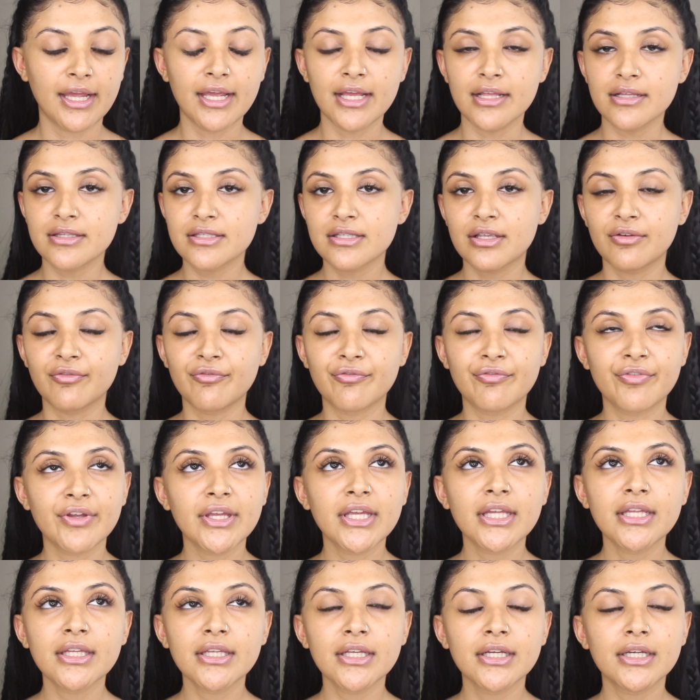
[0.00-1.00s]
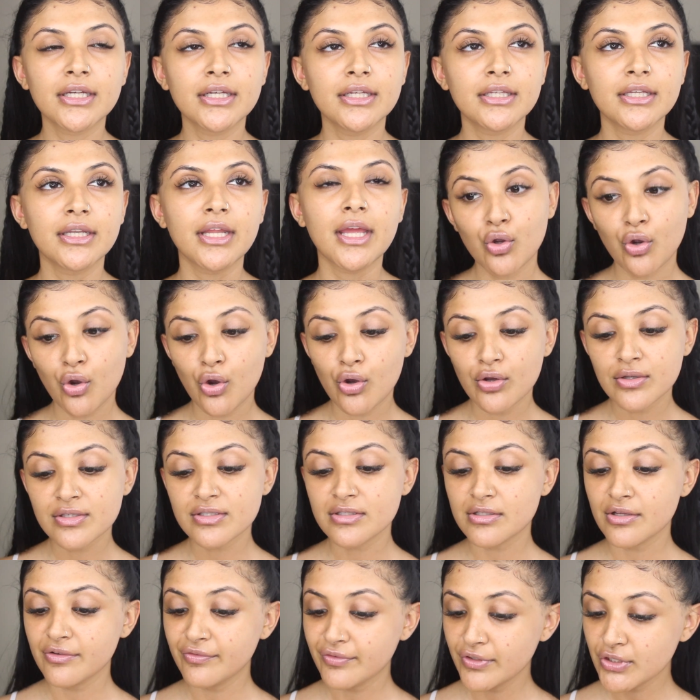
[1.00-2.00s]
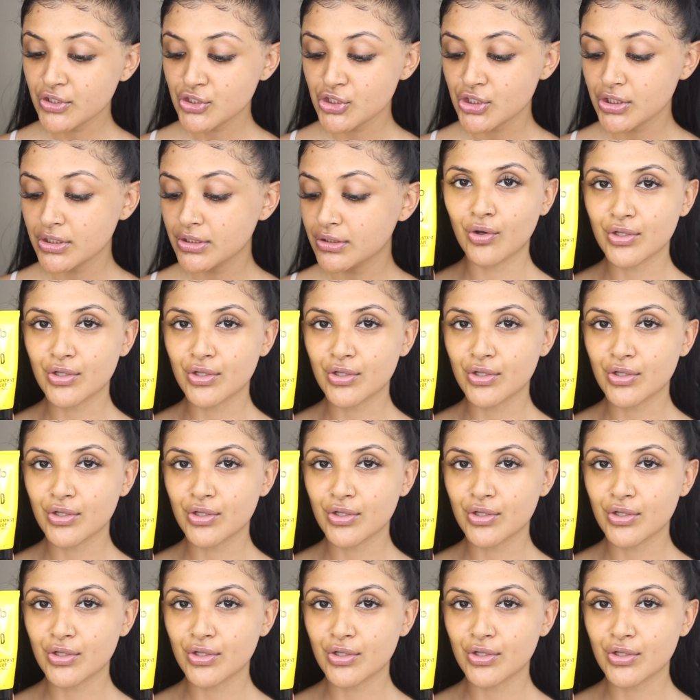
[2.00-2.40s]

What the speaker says: It's convenient, cost efficient,